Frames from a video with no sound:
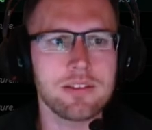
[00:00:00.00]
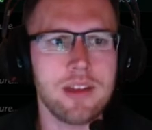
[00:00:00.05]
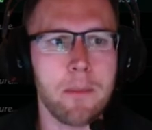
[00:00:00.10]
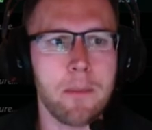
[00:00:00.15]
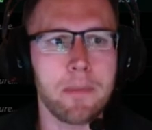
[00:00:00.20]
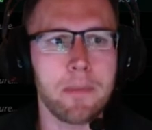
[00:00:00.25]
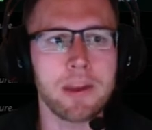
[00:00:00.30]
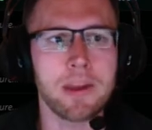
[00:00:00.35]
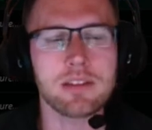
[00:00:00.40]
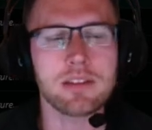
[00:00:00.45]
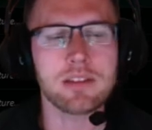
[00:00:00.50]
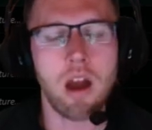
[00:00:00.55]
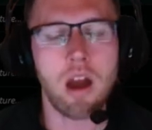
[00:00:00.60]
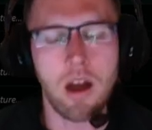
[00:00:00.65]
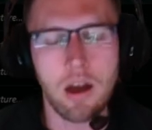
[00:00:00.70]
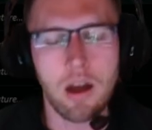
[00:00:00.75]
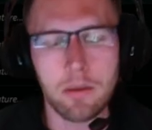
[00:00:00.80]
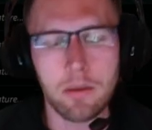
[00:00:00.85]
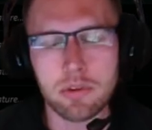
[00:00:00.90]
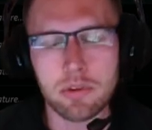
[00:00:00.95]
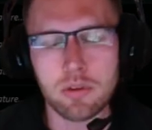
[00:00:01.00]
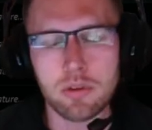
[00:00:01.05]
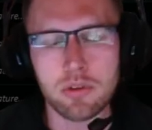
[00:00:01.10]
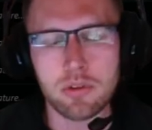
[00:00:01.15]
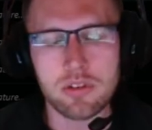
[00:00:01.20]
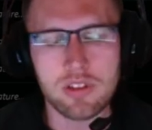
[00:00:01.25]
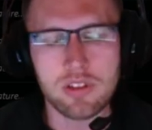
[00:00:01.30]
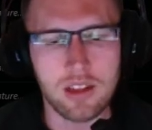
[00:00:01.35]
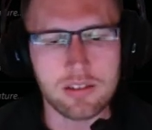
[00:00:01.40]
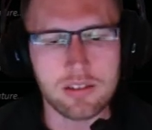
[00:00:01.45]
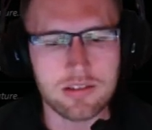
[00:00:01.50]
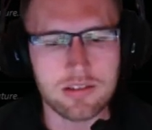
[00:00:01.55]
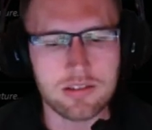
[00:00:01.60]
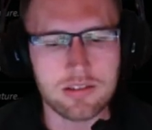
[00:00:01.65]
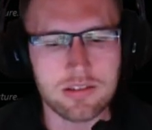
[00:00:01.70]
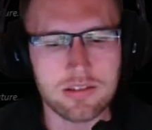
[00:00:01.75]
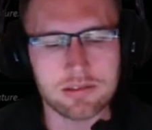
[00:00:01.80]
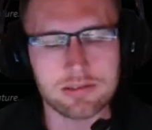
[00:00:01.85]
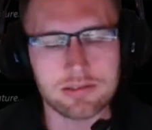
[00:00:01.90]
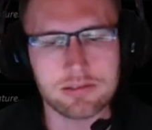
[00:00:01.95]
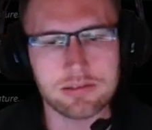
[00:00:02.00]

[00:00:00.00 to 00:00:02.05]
It makes absolute sense